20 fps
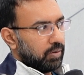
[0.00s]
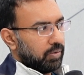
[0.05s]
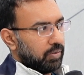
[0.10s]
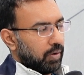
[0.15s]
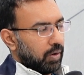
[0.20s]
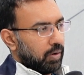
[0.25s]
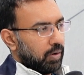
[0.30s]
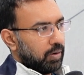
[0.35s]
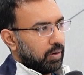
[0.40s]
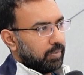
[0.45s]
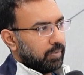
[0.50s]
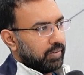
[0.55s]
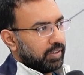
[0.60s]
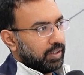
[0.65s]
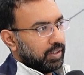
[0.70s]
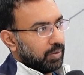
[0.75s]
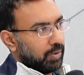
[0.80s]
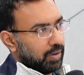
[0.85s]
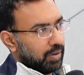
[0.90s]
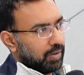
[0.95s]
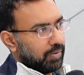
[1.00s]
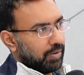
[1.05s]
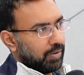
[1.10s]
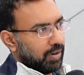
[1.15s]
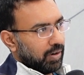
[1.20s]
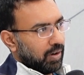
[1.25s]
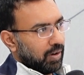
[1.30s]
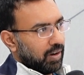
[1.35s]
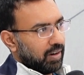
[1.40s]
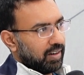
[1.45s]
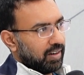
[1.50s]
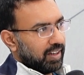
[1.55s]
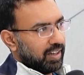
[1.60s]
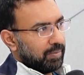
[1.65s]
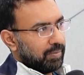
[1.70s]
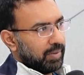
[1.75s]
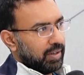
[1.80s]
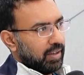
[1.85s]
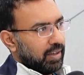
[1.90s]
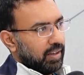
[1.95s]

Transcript: to follow up with the owner for a long time.